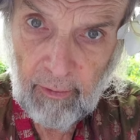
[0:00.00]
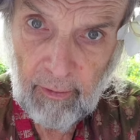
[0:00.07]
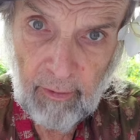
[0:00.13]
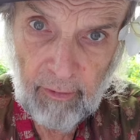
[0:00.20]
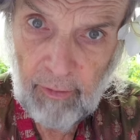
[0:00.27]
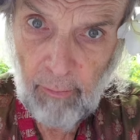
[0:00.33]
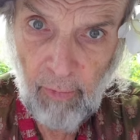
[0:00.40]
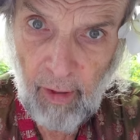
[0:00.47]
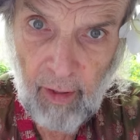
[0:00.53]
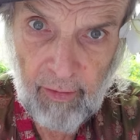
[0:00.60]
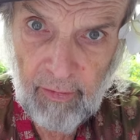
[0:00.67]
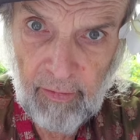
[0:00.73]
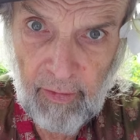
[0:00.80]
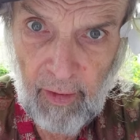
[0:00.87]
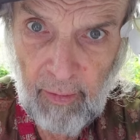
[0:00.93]
He's a
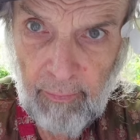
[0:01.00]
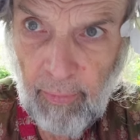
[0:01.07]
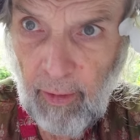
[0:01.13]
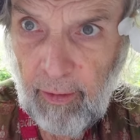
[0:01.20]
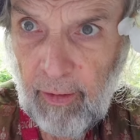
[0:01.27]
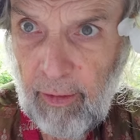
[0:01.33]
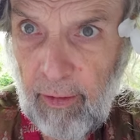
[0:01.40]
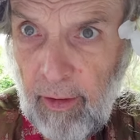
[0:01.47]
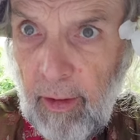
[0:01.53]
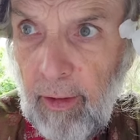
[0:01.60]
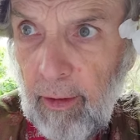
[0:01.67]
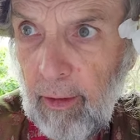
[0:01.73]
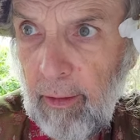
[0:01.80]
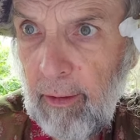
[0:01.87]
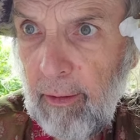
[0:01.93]
modern-day
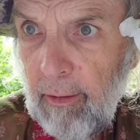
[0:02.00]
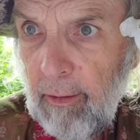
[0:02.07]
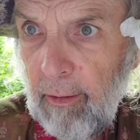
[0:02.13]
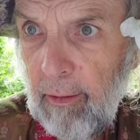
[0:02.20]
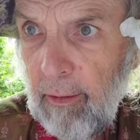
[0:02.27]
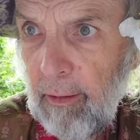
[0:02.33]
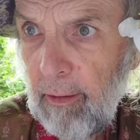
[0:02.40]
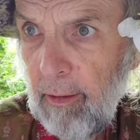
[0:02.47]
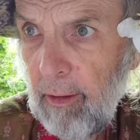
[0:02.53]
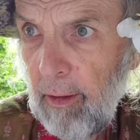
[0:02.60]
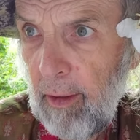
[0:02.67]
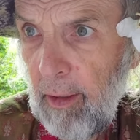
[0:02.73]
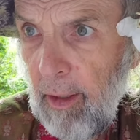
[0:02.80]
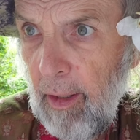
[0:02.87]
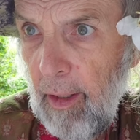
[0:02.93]
buccaneer.
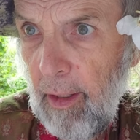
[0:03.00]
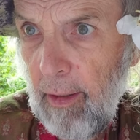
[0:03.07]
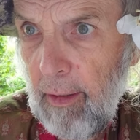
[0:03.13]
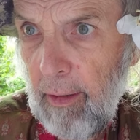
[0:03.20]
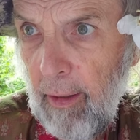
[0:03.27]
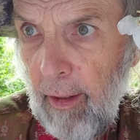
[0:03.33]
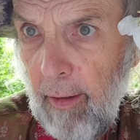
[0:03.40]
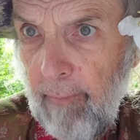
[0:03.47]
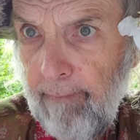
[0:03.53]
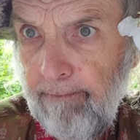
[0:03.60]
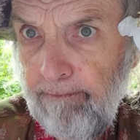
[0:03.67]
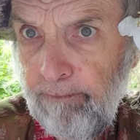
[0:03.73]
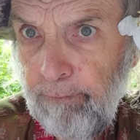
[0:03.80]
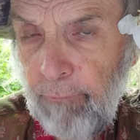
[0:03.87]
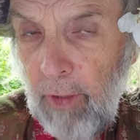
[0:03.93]
And,
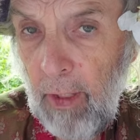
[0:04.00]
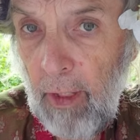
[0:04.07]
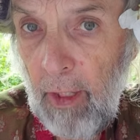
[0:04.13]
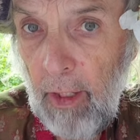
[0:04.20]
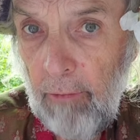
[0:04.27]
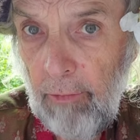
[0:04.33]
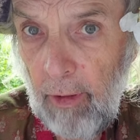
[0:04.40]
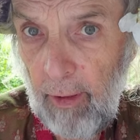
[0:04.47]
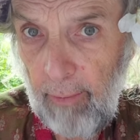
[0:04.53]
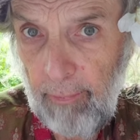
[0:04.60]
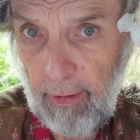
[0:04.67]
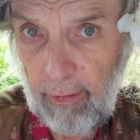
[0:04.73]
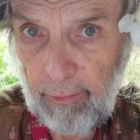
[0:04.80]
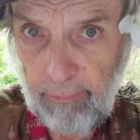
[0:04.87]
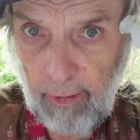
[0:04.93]
well, let me
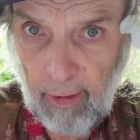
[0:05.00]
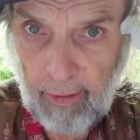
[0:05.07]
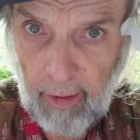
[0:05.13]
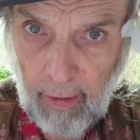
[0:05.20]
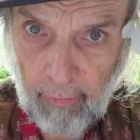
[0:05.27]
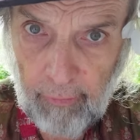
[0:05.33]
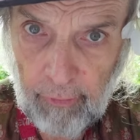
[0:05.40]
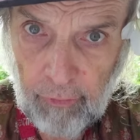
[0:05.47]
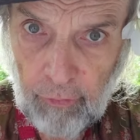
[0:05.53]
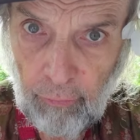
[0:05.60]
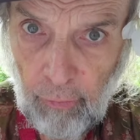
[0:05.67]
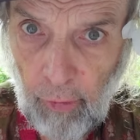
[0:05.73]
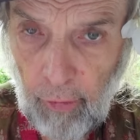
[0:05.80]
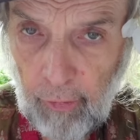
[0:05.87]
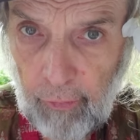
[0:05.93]
explain how this
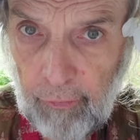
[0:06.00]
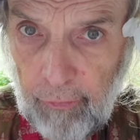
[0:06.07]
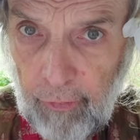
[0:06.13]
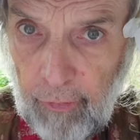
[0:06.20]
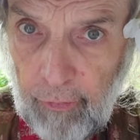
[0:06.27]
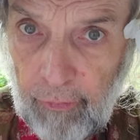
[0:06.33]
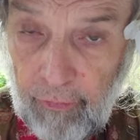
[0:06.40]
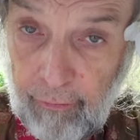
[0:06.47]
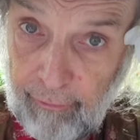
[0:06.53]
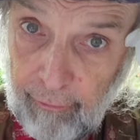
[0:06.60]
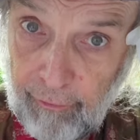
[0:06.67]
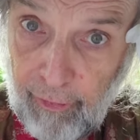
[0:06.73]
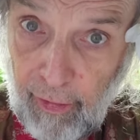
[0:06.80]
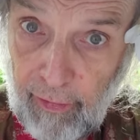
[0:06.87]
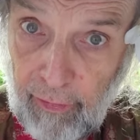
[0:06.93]
works, this
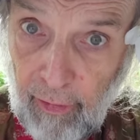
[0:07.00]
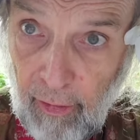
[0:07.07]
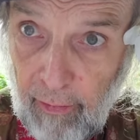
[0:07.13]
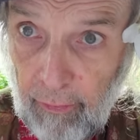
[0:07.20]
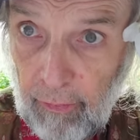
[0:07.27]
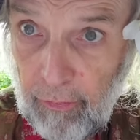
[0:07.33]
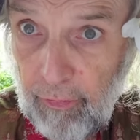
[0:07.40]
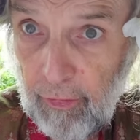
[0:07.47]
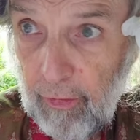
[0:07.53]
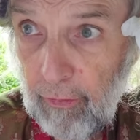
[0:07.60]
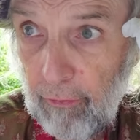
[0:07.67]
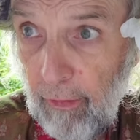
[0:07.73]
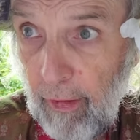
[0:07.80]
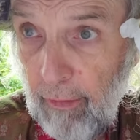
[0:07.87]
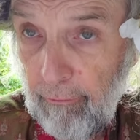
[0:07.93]
St. Thomas
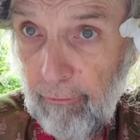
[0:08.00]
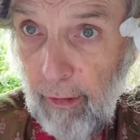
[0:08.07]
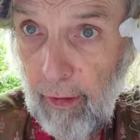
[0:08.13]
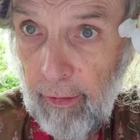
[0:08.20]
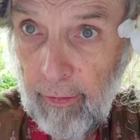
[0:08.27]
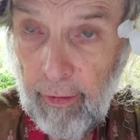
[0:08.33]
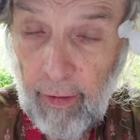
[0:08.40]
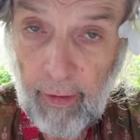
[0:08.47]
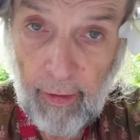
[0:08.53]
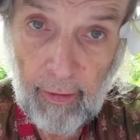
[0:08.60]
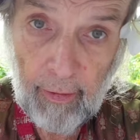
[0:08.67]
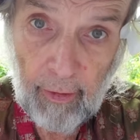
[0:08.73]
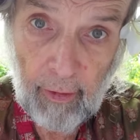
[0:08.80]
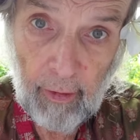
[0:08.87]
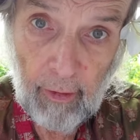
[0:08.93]
cigarette run.
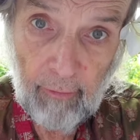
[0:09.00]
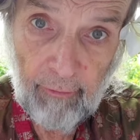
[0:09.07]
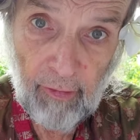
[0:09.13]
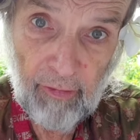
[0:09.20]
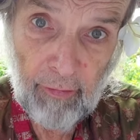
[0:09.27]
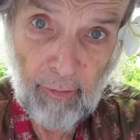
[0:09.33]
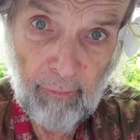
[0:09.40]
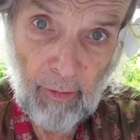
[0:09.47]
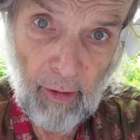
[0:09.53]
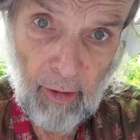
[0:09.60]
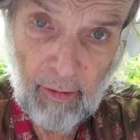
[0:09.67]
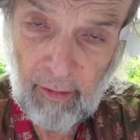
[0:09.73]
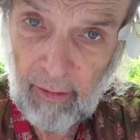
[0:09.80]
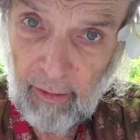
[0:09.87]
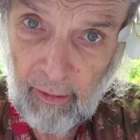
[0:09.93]
First of
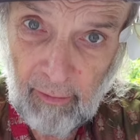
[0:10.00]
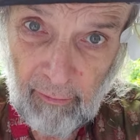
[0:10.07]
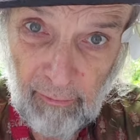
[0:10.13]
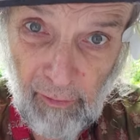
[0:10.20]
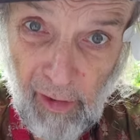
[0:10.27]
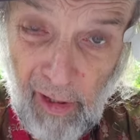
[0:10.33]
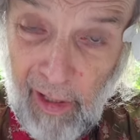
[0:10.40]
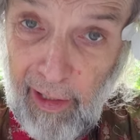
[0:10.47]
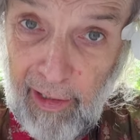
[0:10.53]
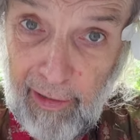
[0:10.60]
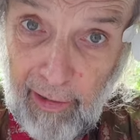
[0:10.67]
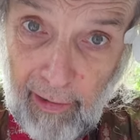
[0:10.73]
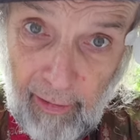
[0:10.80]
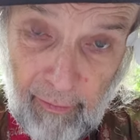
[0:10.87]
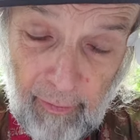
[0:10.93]
all, why
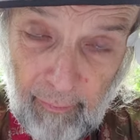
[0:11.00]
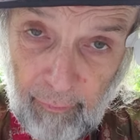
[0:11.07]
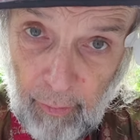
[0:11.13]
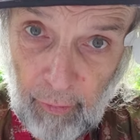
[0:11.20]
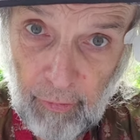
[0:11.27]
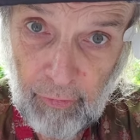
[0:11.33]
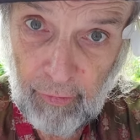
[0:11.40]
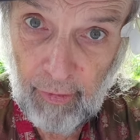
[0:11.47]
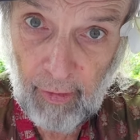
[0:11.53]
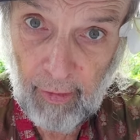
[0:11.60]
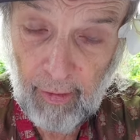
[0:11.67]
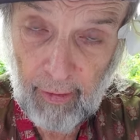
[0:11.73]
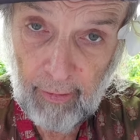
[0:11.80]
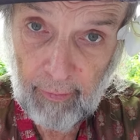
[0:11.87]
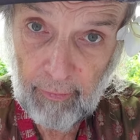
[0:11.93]
are the Virgin
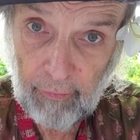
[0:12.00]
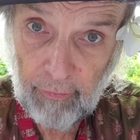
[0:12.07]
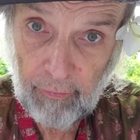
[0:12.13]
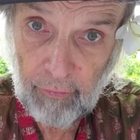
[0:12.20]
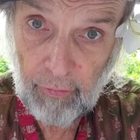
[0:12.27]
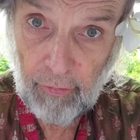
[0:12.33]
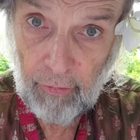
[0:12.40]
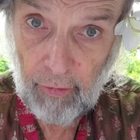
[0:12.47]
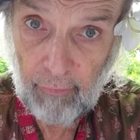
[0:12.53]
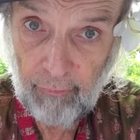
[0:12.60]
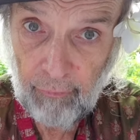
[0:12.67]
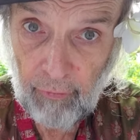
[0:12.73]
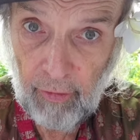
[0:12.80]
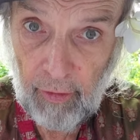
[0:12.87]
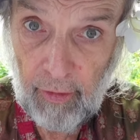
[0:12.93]
Islands
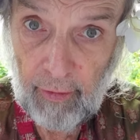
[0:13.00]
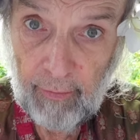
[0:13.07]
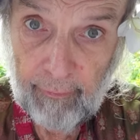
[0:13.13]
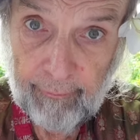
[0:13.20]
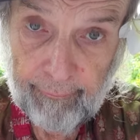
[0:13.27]
duty-free?